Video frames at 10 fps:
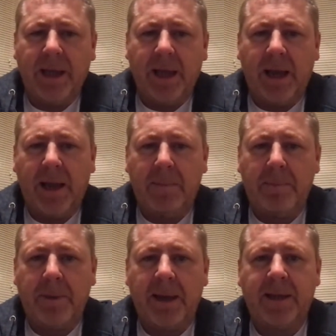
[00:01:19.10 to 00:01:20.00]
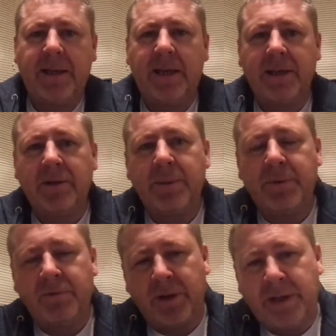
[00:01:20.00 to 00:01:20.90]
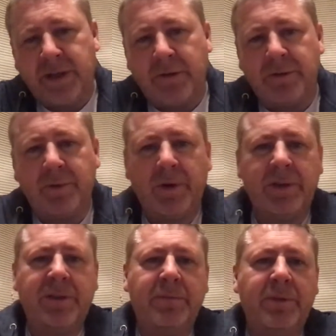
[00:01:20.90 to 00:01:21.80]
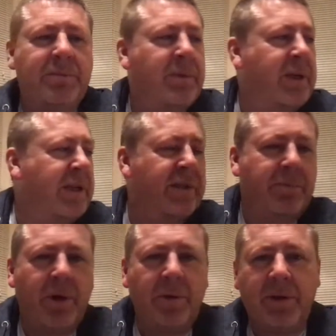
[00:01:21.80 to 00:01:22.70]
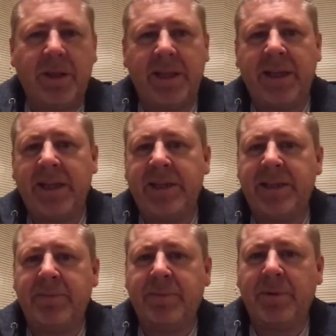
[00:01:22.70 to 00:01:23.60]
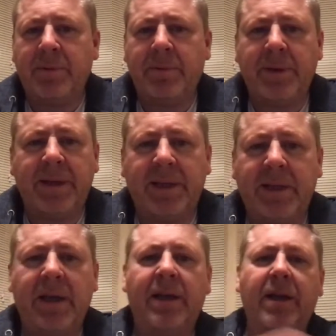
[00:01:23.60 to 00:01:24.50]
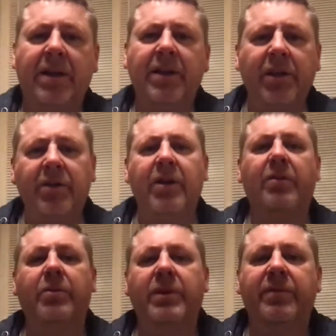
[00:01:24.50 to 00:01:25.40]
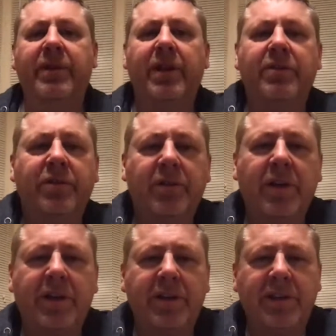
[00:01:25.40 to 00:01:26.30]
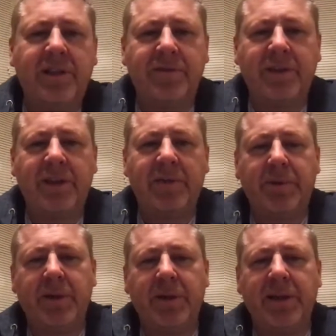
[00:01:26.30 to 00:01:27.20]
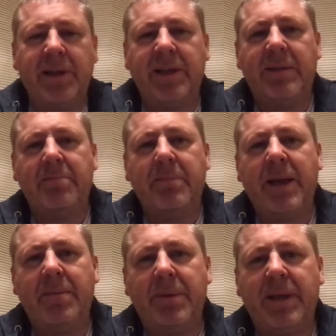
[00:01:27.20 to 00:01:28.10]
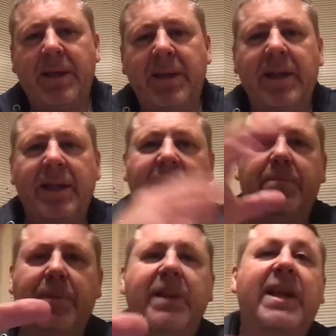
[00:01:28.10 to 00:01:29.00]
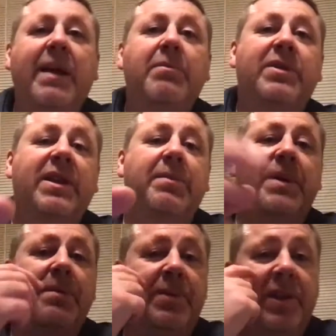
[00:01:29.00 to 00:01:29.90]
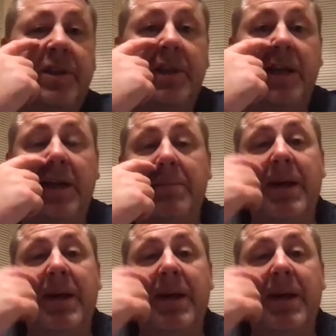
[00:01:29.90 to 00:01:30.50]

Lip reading: And don't get me wrong, it's twice as much money to buy one of these. Is probably, I don't know what the video is going to look like until it's finished, but it may be the camera's in a better position, and it may